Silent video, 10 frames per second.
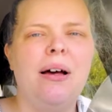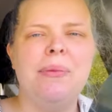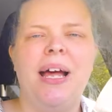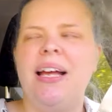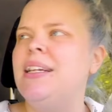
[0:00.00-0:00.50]
Come
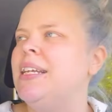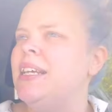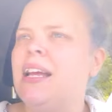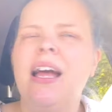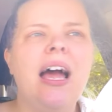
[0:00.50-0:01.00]

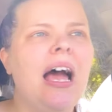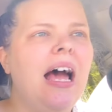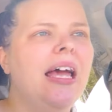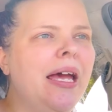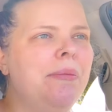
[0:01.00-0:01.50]
on!
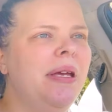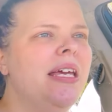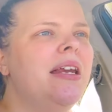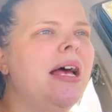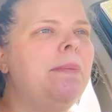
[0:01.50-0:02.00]
I am
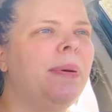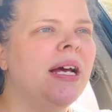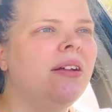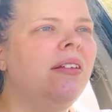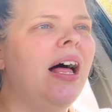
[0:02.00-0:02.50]
in a
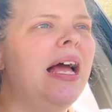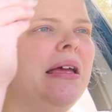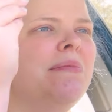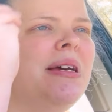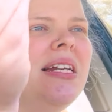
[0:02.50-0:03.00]
pickle. I
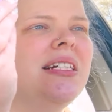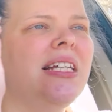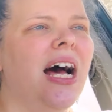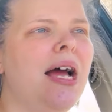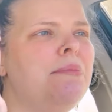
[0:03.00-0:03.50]
am in a
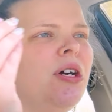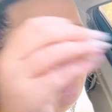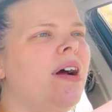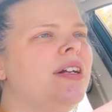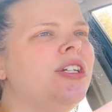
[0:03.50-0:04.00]
time
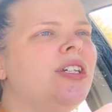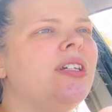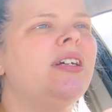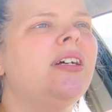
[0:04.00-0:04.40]
crunch.